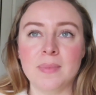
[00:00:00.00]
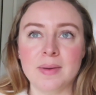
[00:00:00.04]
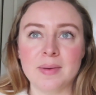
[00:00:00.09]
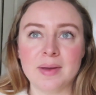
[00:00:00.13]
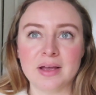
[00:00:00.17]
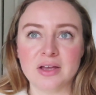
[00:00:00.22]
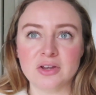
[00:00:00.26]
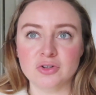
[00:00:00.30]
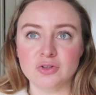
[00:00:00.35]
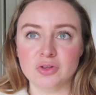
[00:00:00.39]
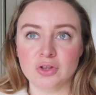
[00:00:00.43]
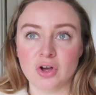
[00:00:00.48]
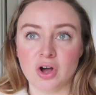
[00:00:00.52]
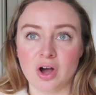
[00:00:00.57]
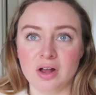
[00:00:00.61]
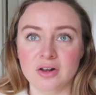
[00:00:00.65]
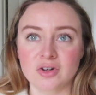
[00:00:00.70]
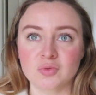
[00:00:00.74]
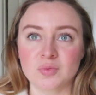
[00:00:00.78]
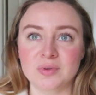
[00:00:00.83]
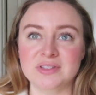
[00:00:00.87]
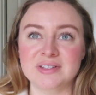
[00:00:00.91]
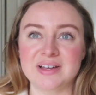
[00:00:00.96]
Maybe I can do the
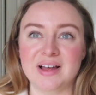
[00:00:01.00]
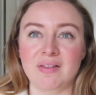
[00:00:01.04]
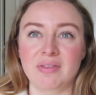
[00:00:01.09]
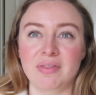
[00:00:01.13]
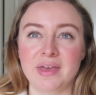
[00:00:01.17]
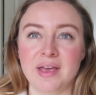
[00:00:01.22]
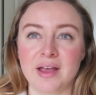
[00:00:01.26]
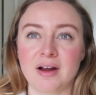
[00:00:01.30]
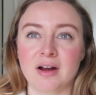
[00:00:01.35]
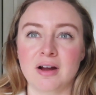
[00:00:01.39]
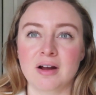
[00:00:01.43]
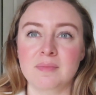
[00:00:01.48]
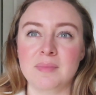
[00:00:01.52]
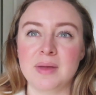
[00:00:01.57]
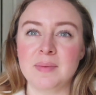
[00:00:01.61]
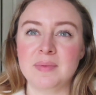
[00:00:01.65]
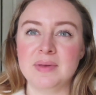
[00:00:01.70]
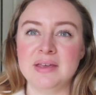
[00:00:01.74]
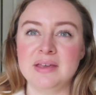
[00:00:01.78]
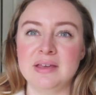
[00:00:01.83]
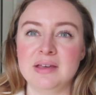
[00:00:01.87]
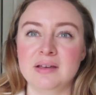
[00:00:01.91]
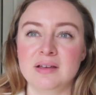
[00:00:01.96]
cottage ones out there, and
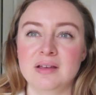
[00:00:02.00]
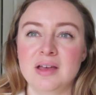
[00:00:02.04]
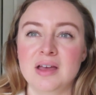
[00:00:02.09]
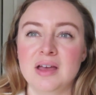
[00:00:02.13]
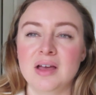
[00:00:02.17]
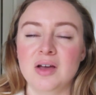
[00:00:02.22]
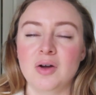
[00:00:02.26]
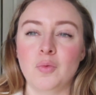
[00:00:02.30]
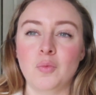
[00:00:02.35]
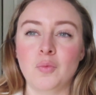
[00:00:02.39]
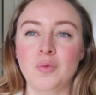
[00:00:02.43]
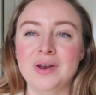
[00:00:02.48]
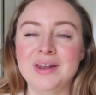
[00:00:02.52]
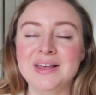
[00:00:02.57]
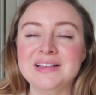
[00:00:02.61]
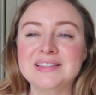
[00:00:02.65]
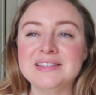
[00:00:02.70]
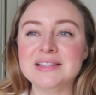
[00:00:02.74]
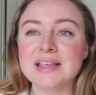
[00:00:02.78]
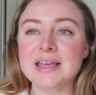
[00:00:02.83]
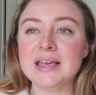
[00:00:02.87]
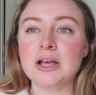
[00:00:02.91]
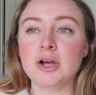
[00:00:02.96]
maybe when
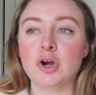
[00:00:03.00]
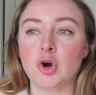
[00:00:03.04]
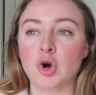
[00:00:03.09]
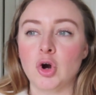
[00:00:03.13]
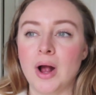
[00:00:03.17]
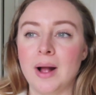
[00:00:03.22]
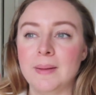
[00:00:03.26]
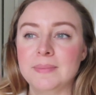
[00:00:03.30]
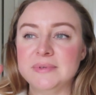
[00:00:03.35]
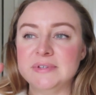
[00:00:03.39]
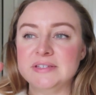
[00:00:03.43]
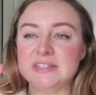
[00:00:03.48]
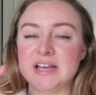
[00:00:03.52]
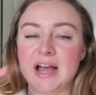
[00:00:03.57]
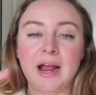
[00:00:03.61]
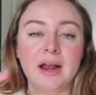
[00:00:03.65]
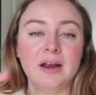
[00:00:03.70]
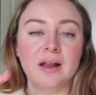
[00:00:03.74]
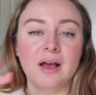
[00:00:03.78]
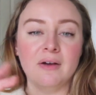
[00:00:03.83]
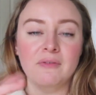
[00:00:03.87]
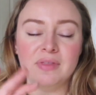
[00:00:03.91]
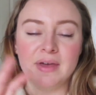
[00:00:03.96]
it's like cropped and
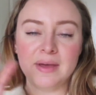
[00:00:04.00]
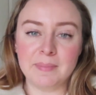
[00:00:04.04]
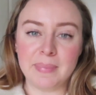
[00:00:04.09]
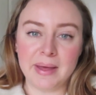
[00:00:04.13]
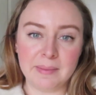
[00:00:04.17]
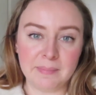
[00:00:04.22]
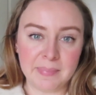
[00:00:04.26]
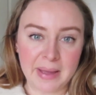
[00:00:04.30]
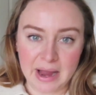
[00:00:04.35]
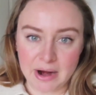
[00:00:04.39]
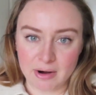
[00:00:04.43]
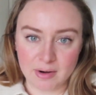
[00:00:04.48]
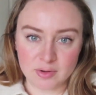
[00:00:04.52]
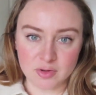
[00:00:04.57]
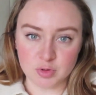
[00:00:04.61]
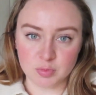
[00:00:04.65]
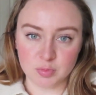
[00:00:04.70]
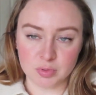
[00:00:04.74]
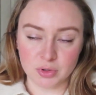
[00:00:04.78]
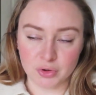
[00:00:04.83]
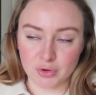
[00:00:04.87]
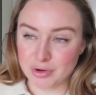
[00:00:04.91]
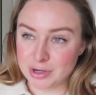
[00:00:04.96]
tight enough and that
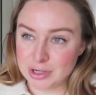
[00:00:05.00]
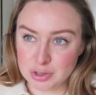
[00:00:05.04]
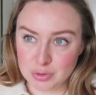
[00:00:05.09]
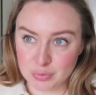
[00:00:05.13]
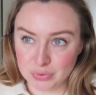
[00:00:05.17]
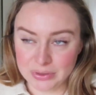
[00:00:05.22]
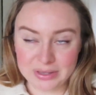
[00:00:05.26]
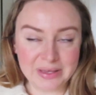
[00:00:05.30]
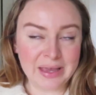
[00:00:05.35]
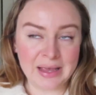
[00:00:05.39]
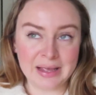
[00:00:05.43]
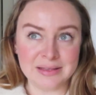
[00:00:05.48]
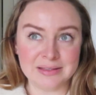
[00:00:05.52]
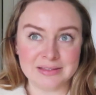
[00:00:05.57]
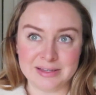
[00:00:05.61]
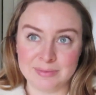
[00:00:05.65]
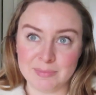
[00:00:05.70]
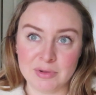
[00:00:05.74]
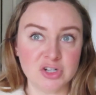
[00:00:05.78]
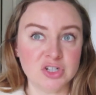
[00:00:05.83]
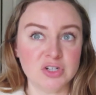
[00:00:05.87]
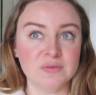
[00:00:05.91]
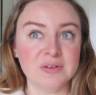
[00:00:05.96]
background's blurry, you really can't
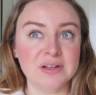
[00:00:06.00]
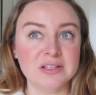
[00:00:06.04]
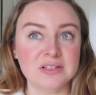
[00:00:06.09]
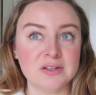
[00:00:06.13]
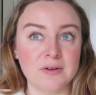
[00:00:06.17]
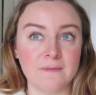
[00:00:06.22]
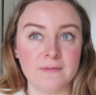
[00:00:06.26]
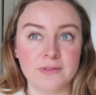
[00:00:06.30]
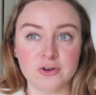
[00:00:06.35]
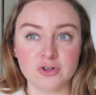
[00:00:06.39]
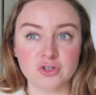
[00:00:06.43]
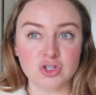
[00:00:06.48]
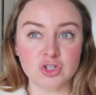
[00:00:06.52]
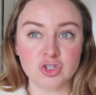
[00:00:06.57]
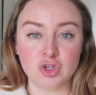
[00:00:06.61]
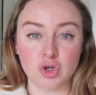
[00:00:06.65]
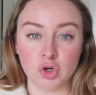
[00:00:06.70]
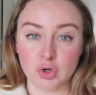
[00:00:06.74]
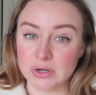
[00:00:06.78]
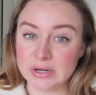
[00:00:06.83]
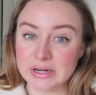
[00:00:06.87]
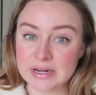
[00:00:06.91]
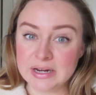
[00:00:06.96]
see much of it. So if there's just
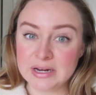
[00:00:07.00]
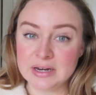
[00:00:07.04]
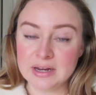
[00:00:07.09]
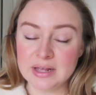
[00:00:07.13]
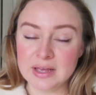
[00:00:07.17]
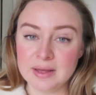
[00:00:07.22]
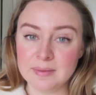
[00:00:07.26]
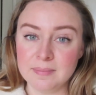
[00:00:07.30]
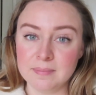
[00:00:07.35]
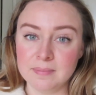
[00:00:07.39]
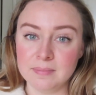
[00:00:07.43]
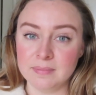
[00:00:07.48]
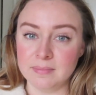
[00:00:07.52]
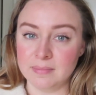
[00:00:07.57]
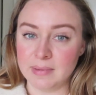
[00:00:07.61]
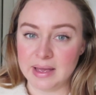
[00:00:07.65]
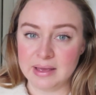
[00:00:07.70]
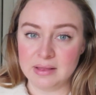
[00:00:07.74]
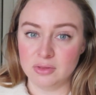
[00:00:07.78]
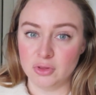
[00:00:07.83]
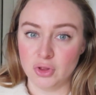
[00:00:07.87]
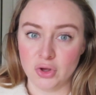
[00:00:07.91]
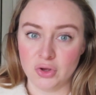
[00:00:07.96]
green, it
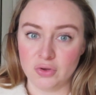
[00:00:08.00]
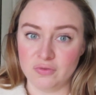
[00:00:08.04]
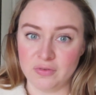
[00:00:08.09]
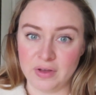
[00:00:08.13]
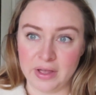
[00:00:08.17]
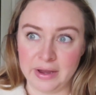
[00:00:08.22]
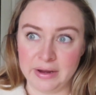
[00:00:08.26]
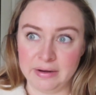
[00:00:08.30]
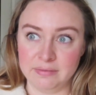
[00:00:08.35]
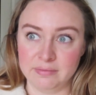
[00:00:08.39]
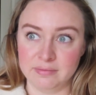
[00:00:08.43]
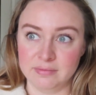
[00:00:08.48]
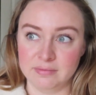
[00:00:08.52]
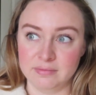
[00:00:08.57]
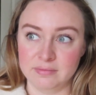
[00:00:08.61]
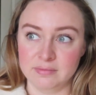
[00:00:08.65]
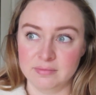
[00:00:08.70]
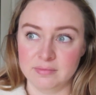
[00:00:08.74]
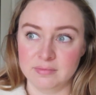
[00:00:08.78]
might look fine.